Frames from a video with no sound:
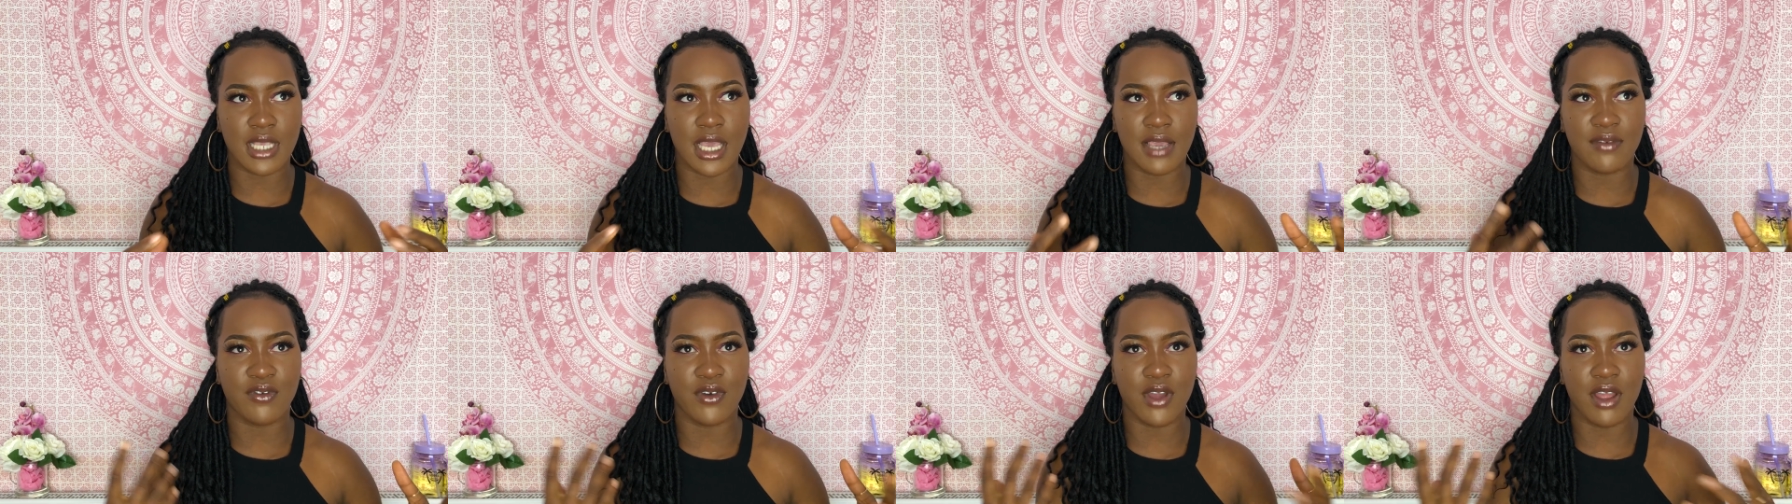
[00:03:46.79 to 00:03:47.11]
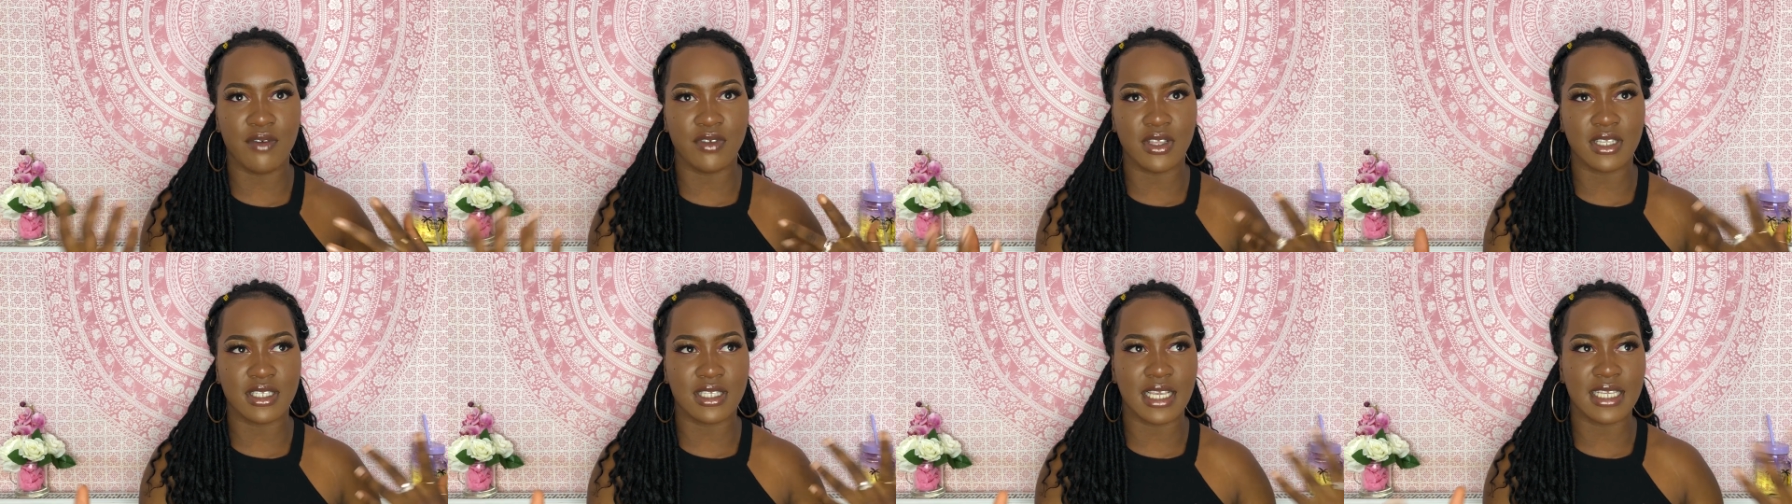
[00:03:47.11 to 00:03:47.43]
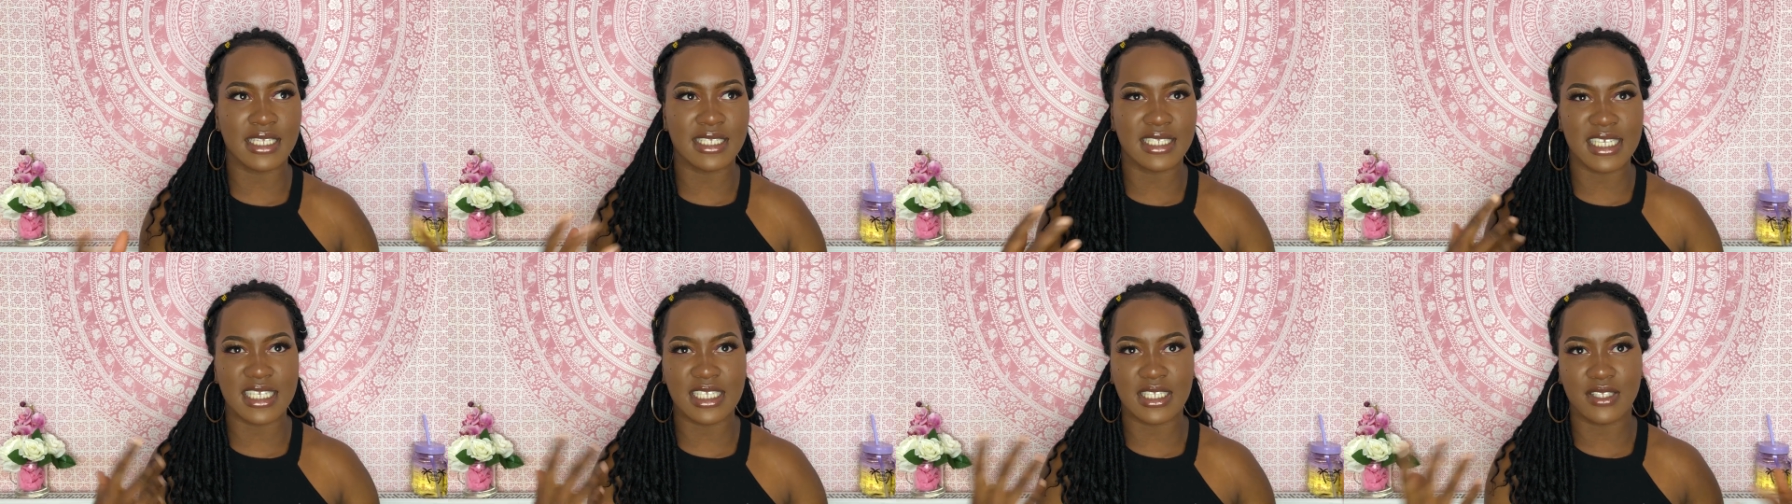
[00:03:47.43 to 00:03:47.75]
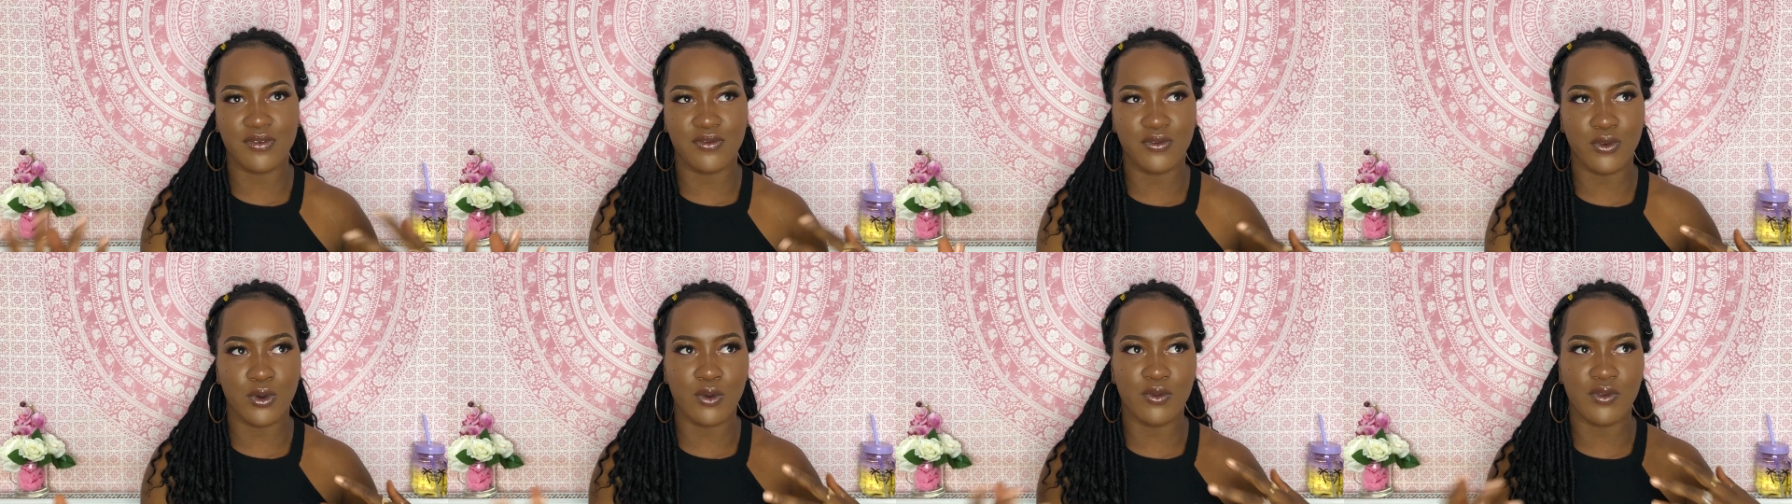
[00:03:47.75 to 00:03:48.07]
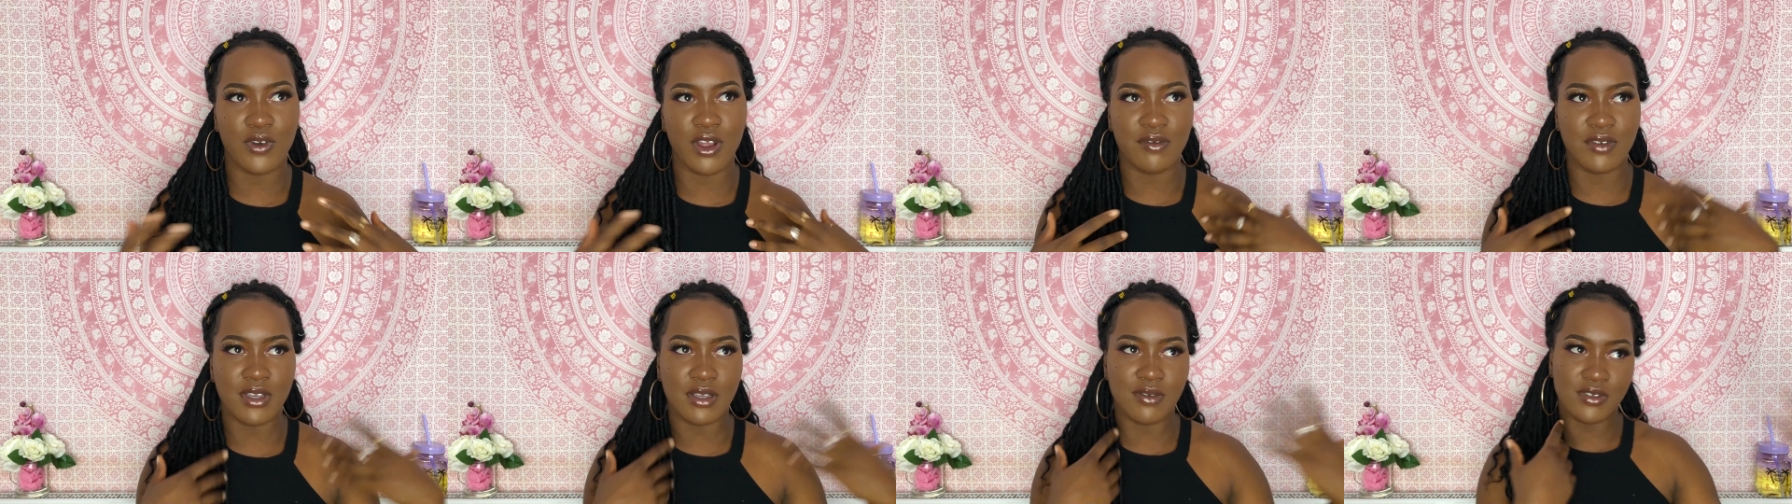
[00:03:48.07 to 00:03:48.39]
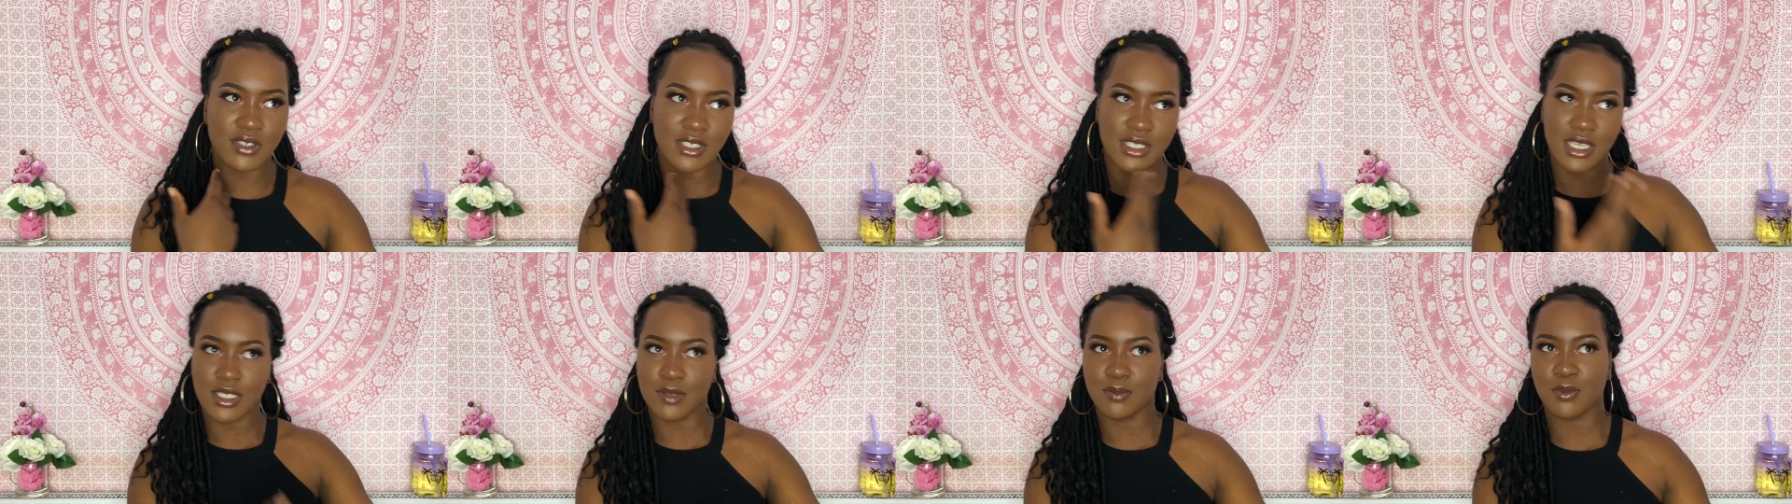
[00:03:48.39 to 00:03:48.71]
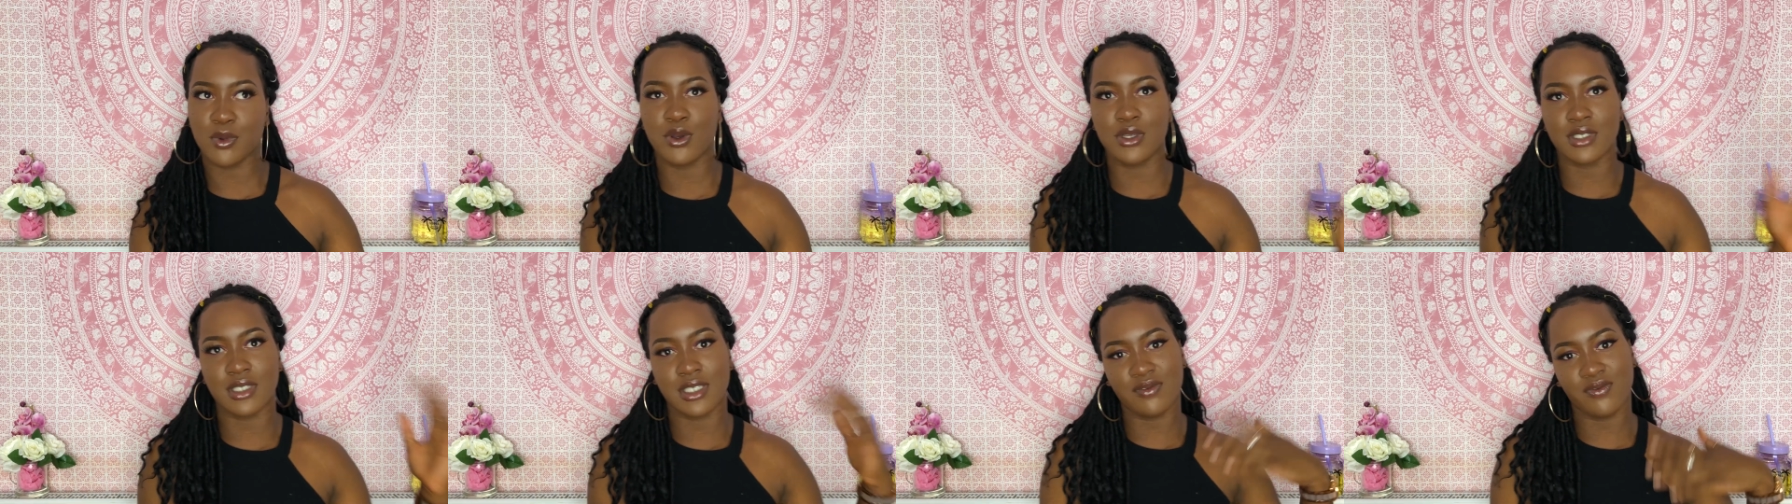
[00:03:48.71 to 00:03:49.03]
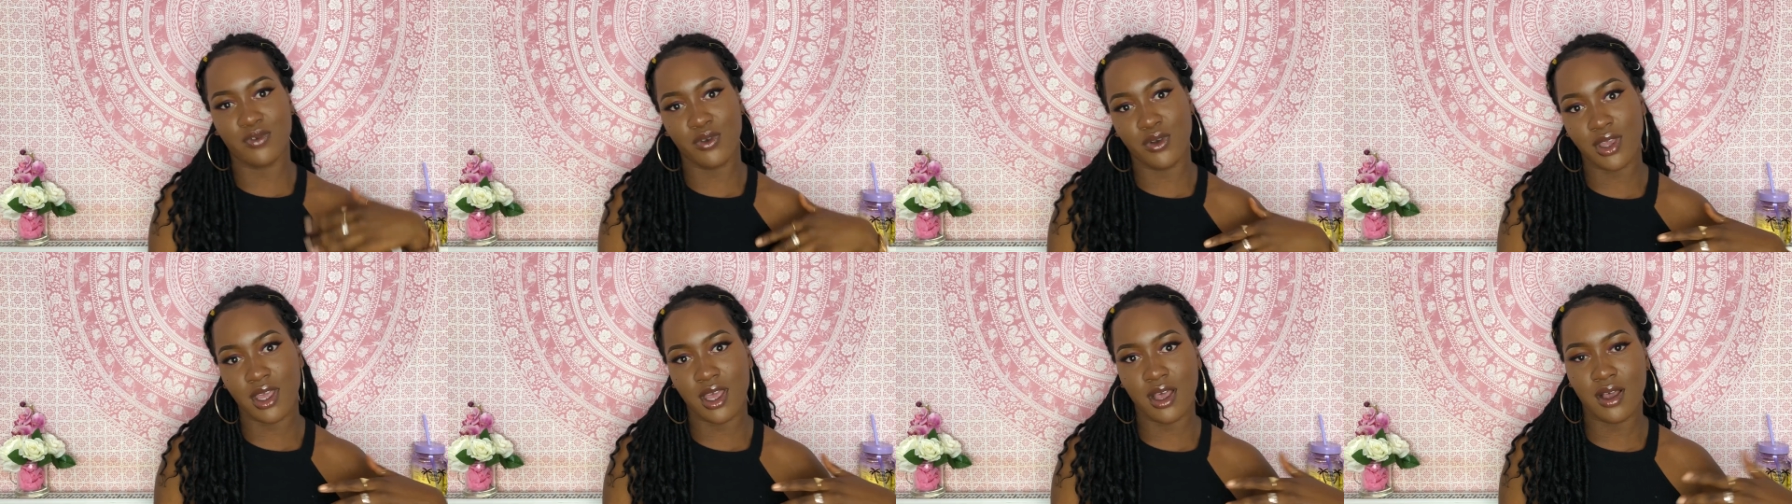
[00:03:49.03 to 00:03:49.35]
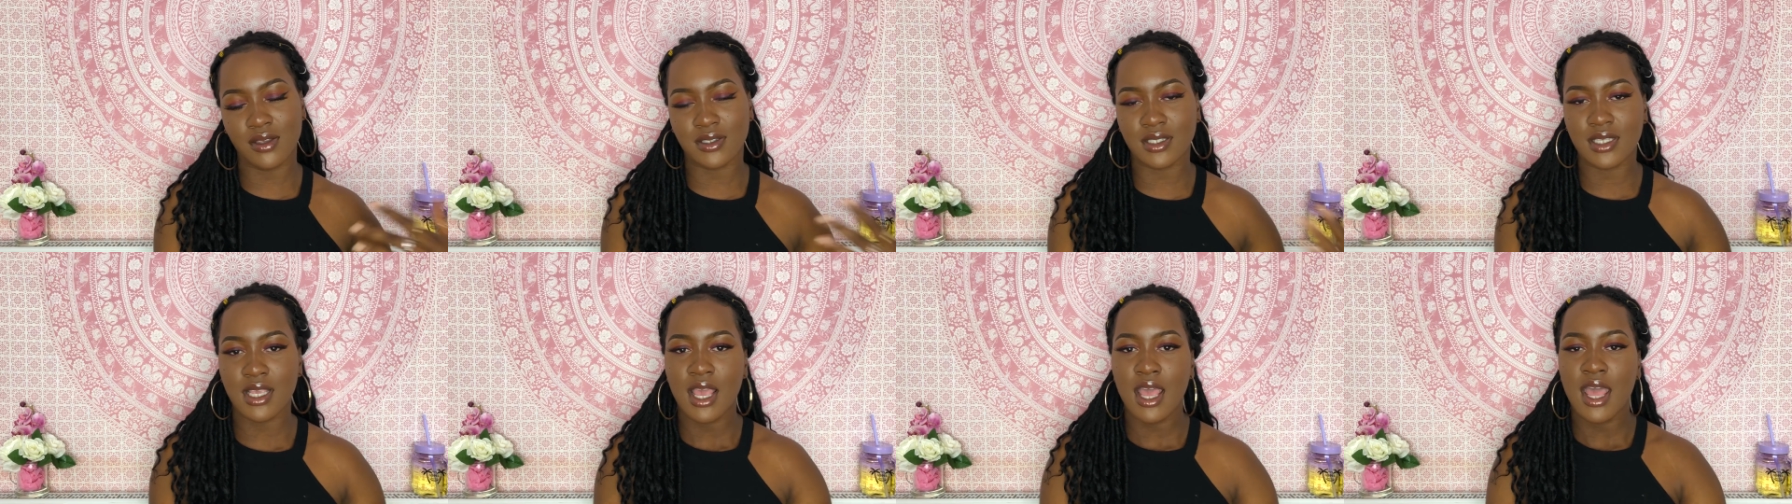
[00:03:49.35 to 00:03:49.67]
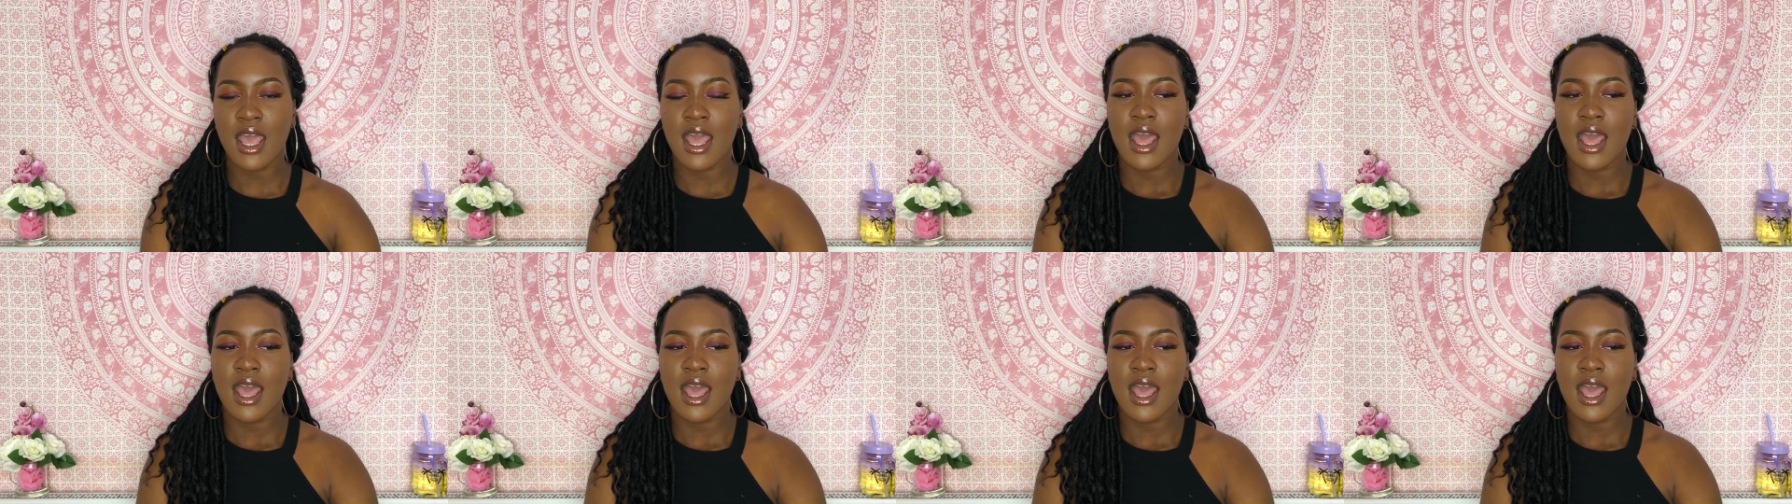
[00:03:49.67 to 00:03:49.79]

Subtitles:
like for every, it's like 64, for every 6 boys, there's 4 girls.